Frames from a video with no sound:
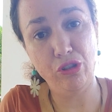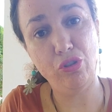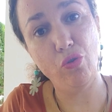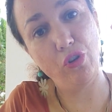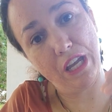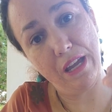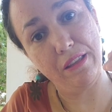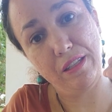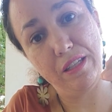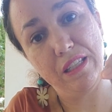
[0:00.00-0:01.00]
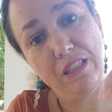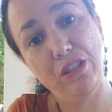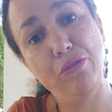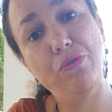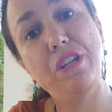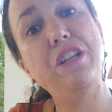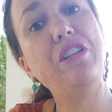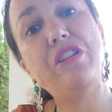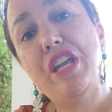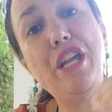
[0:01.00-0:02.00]
to get to the
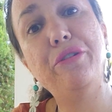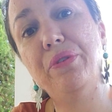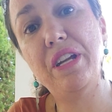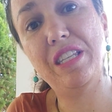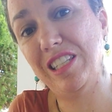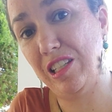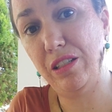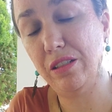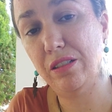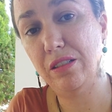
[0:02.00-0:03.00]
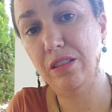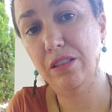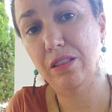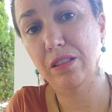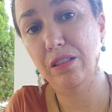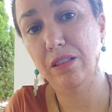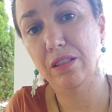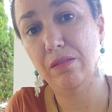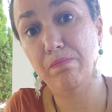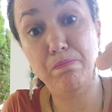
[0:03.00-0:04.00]
nearest
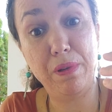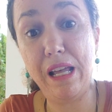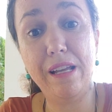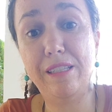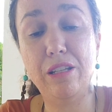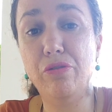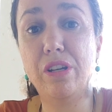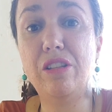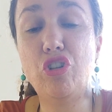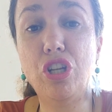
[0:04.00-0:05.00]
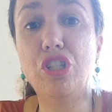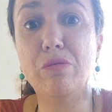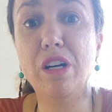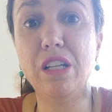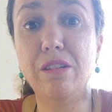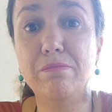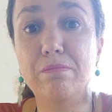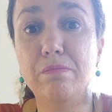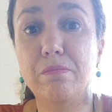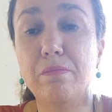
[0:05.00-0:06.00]
place that you can change the money.
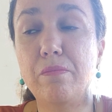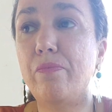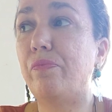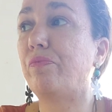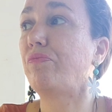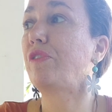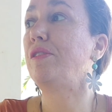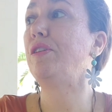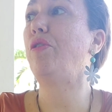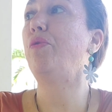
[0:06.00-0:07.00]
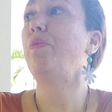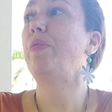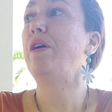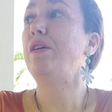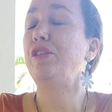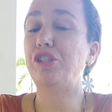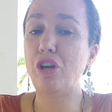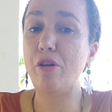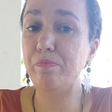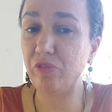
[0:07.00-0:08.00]
So
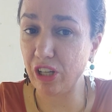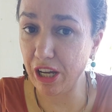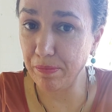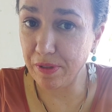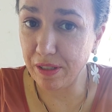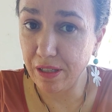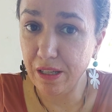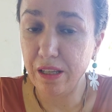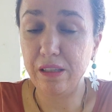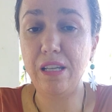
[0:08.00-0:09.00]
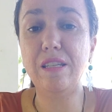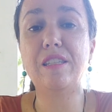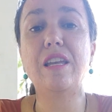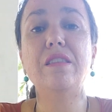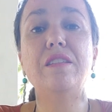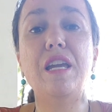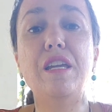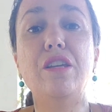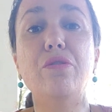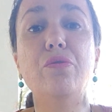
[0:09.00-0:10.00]
sometimes this can
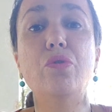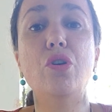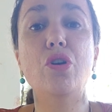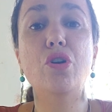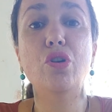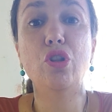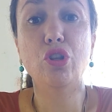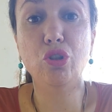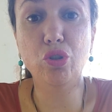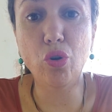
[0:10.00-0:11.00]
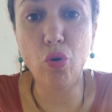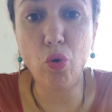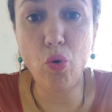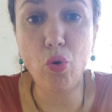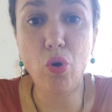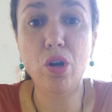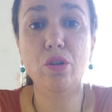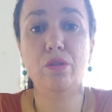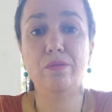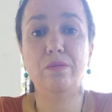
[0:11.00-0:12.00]
take you 2,
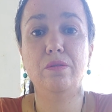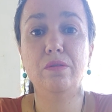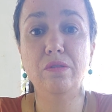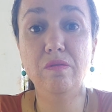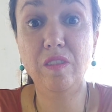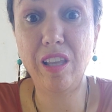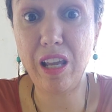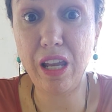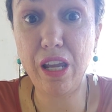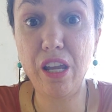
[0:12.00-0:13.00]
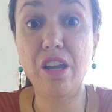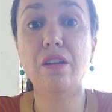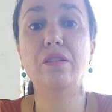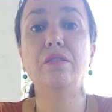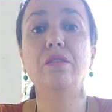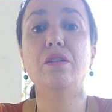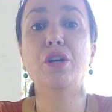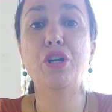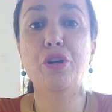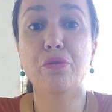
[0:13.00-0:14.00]
3,
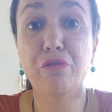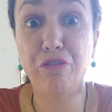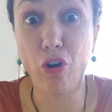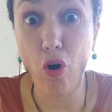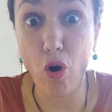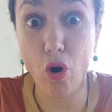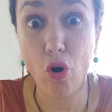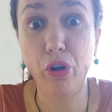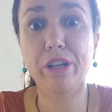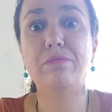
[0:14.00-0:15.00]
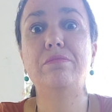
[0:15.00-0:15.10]
4,